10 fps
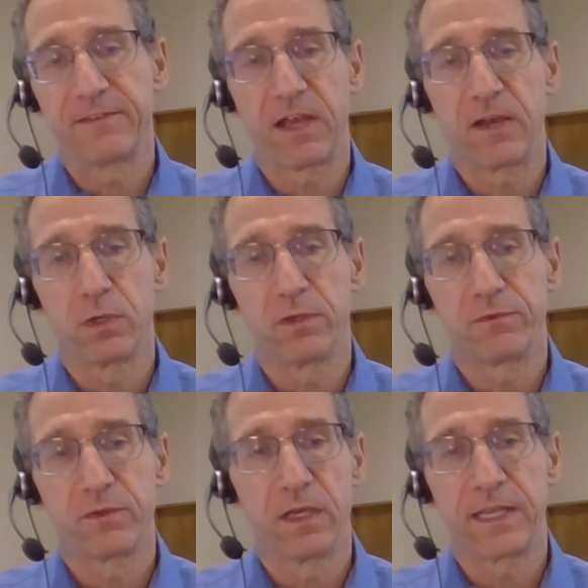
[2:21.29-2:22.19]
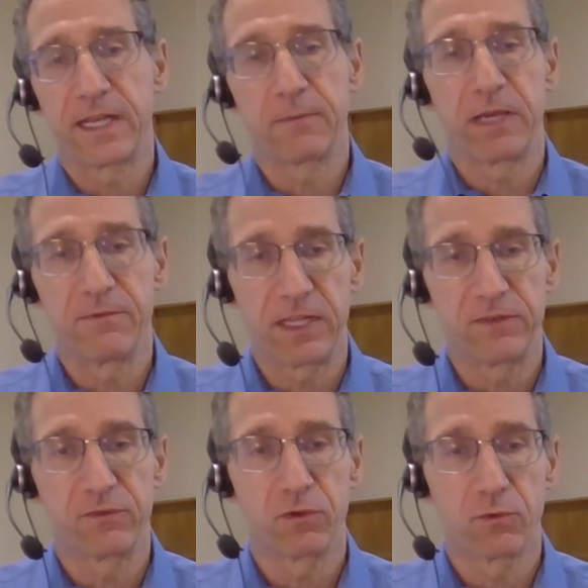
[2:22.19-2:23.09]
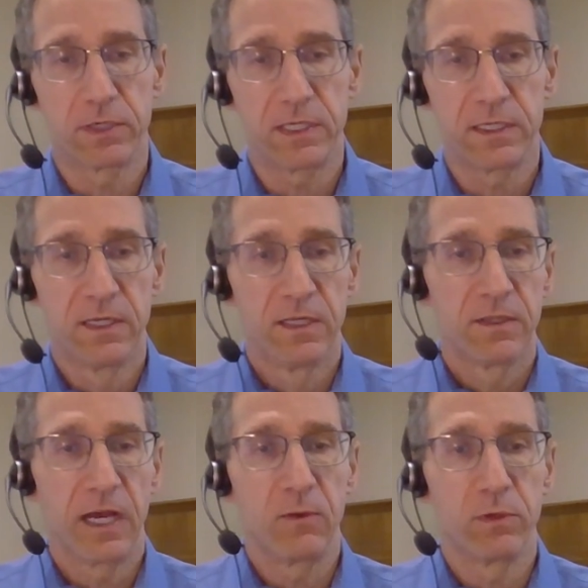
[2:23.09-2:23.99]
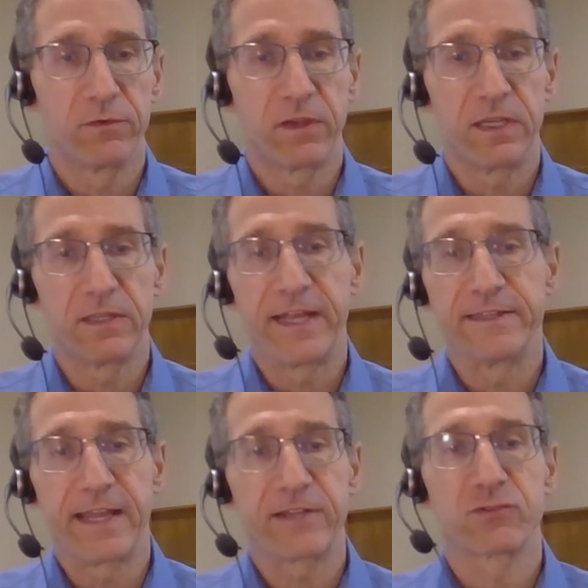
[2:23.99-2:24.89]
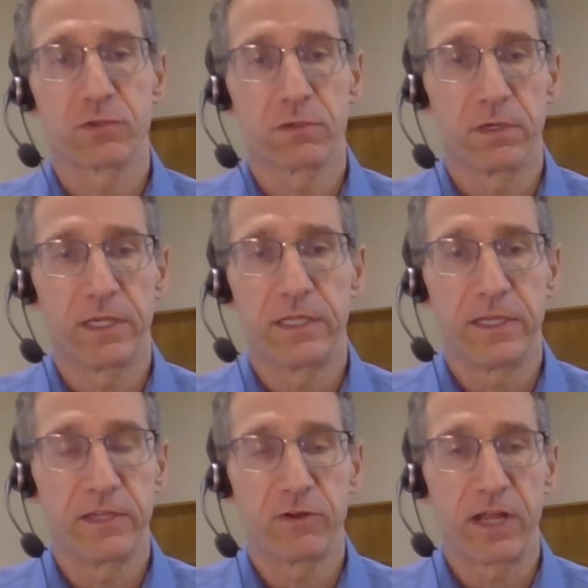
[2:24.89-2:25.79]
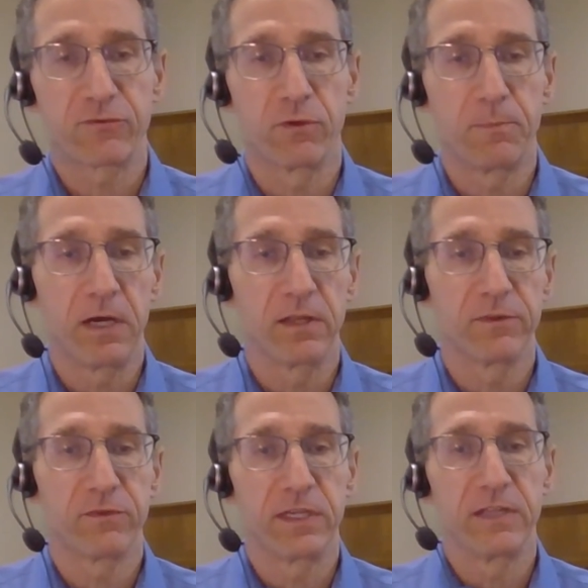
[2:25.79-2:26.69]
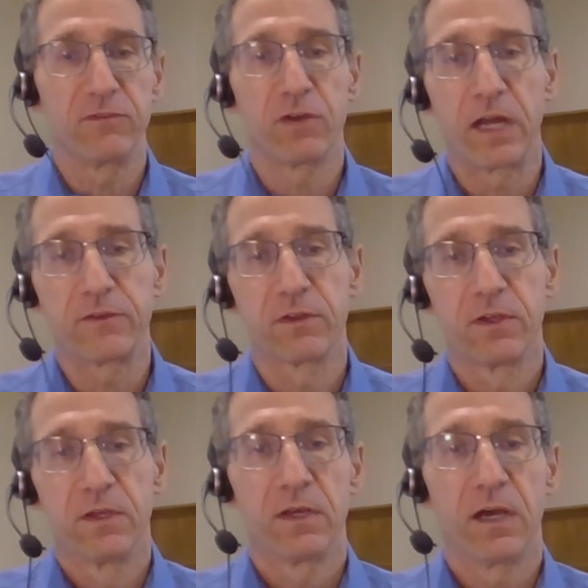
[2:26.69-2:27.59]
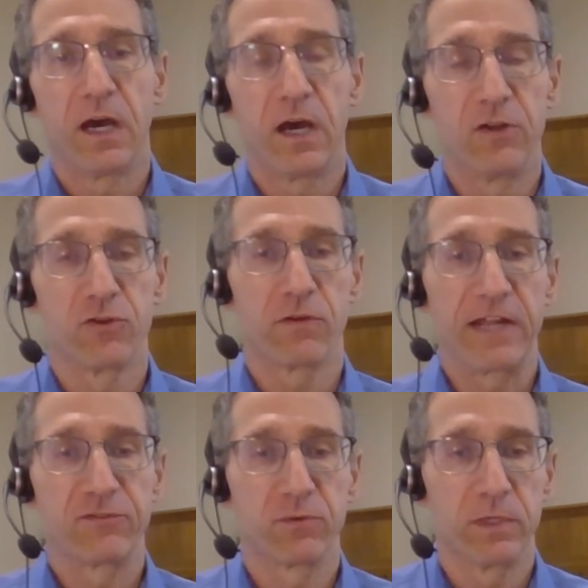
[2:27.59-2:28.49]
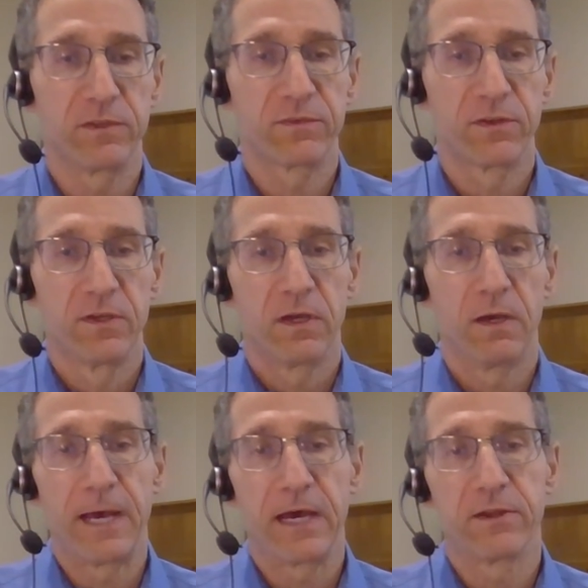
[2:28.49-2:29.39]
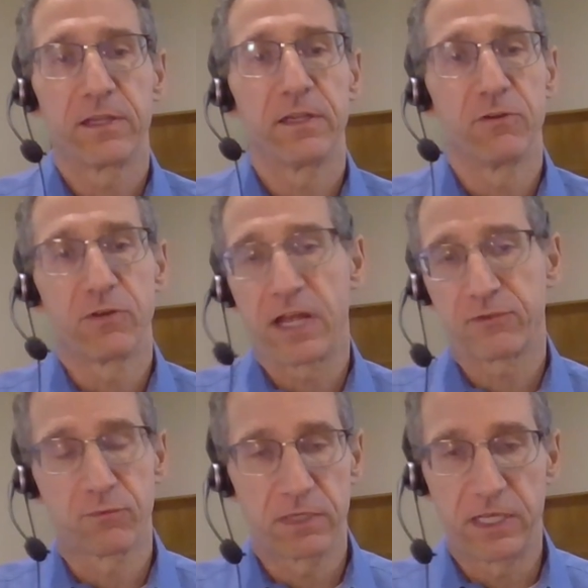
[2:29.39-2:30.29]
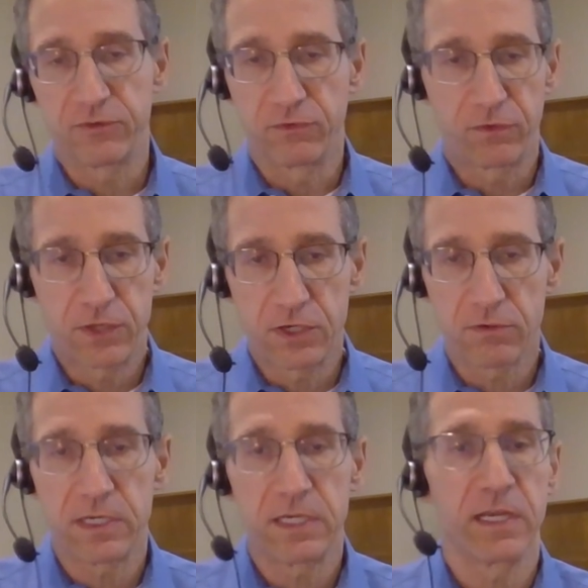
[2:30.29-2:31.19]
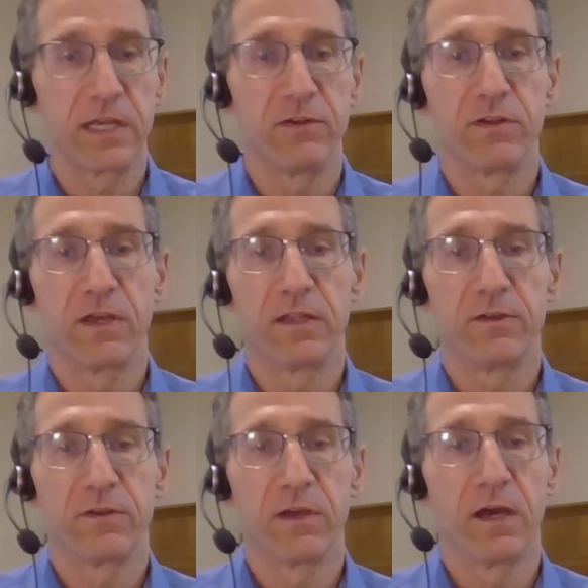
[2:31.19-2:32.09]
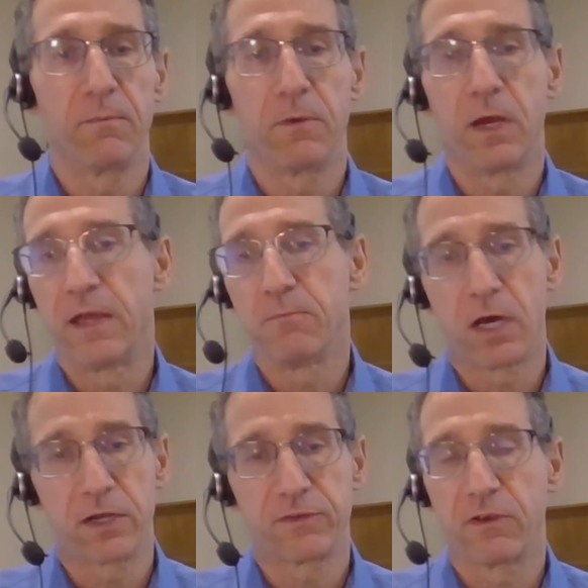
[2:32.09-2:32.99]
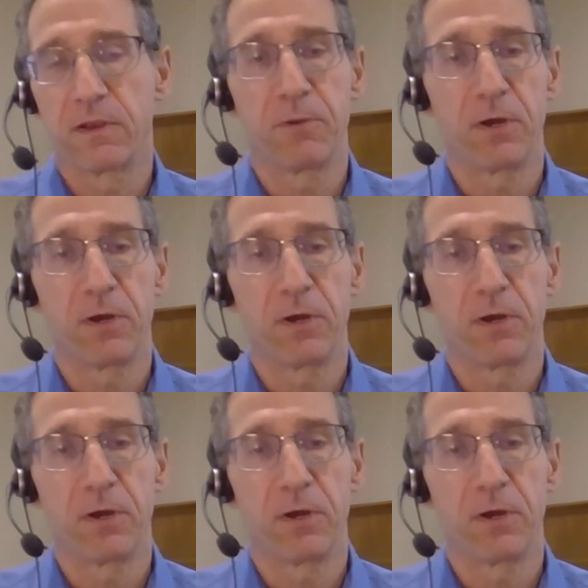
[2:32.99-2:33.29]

I was getting my advanced degree, I was a lecturer in international policy and taught undergraduates about international relations theory and monetary